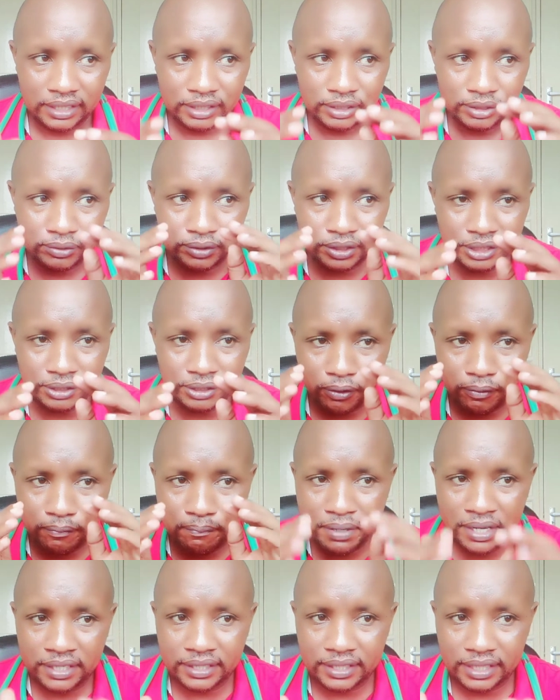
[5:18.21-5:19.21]
to
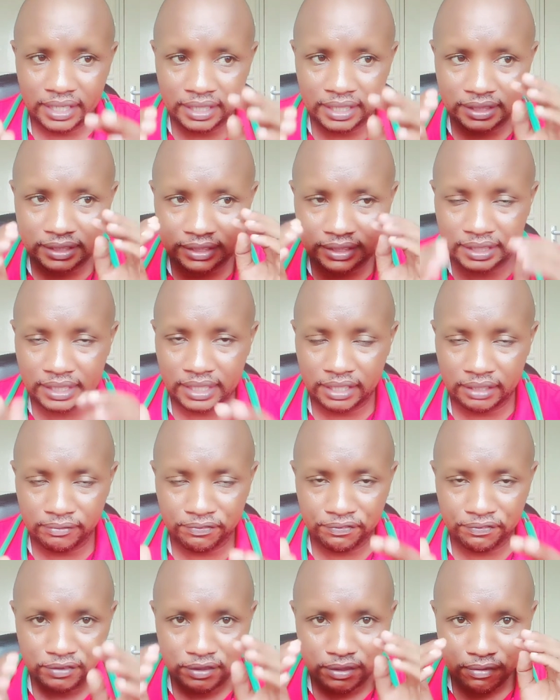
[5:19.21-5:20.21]
recommend a
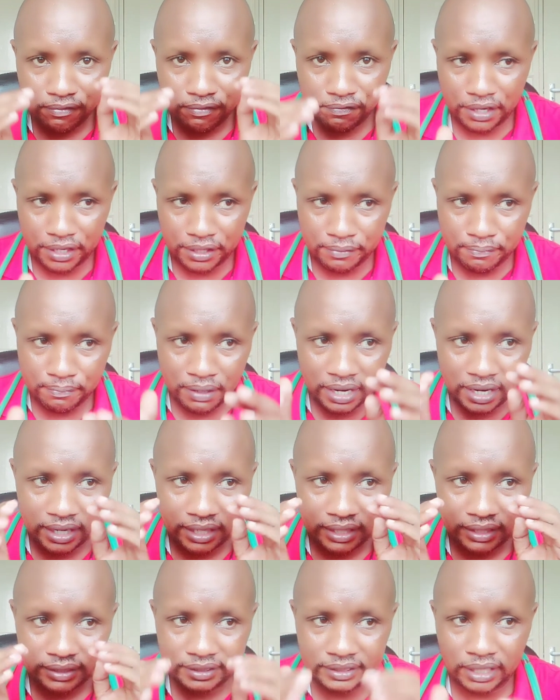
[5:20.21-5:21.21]
safe fiber
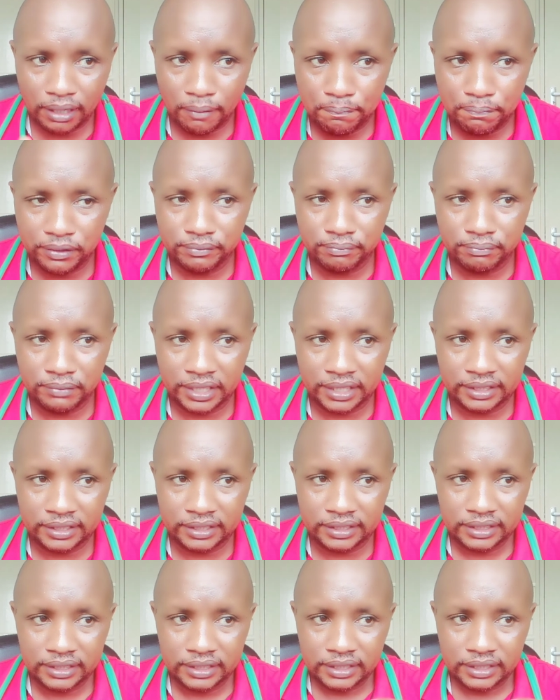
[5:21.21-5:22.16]
supplement